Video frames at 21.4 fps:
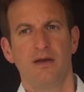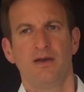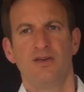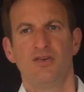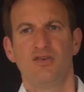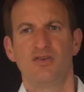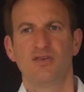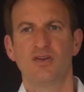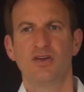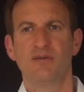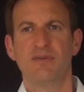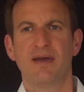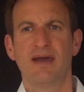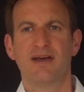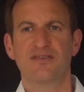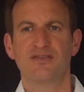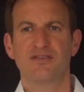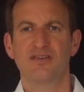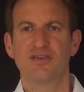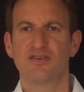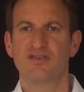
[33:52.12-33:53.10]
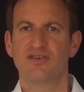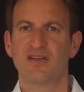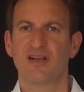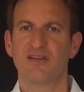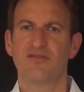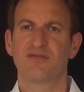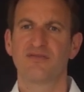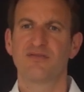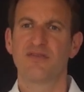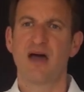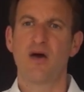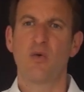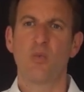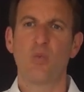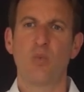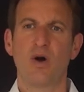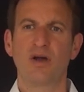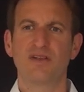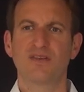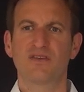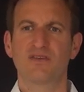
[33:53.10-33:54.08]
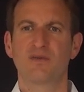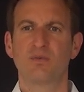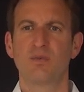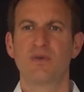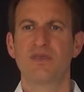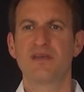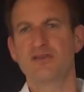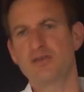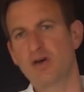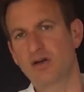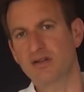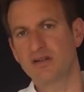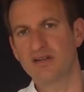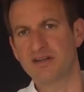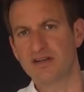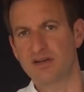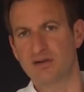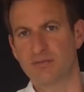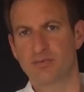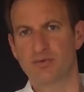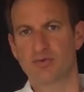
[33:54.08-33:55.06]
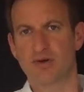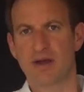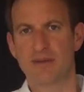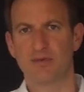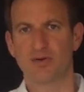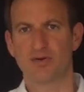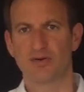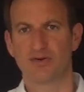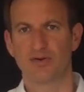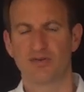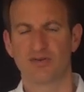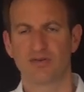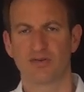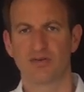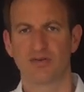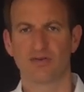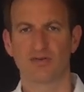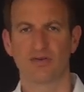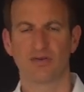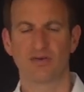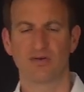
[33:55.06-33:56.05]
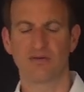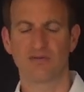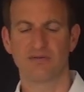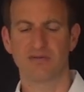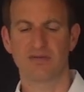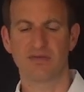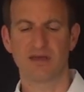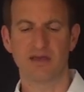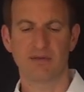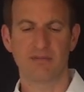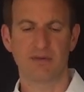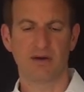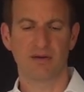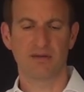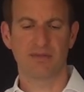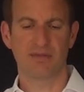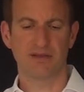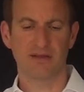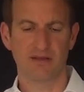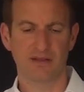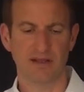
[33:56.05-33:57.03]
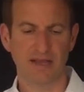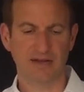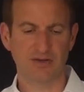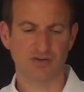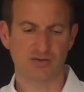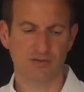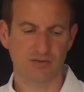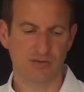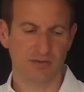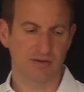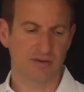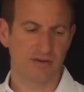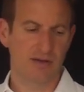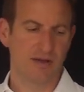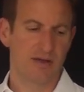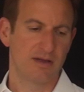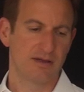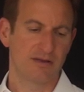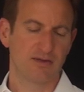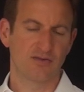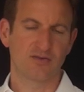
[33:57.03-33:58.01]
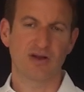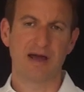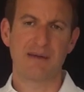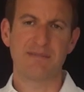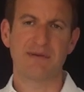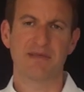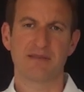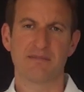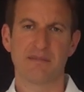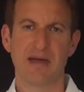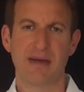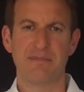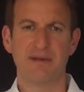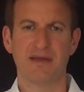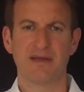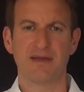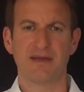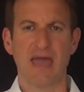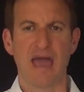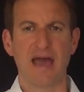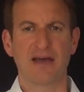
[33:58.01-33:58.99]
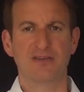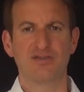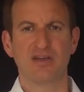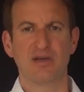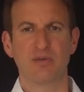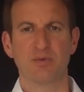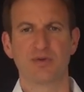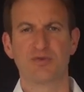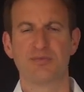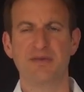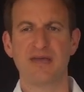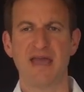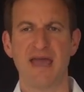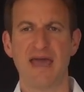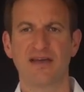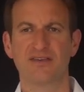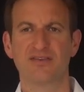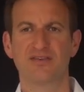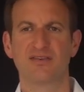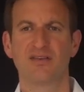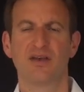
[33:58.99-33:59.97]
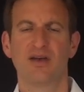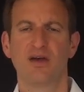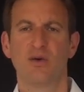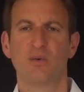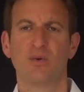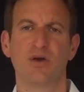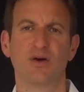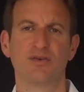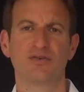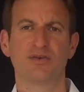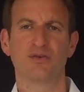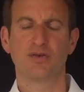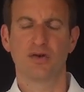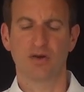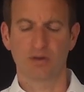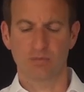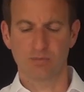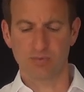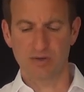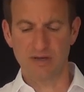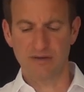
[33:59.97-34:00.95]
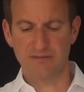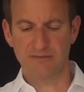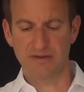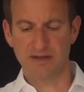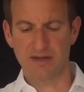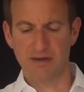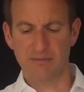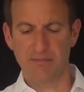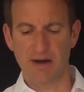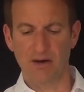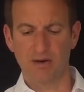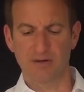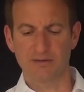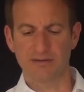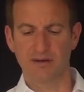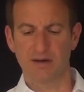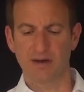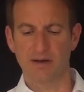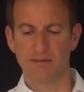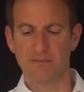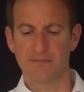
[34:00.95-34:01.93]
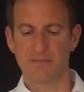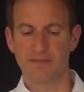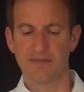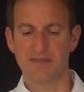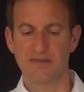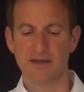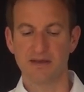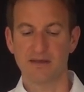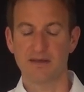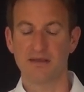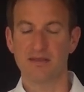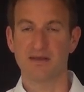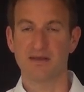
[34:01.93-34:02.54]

So you may ask yourself now, what's with the nonlinear parameters? So if you think about the lecture on describing the mapping x equals px, we also talked briefly about the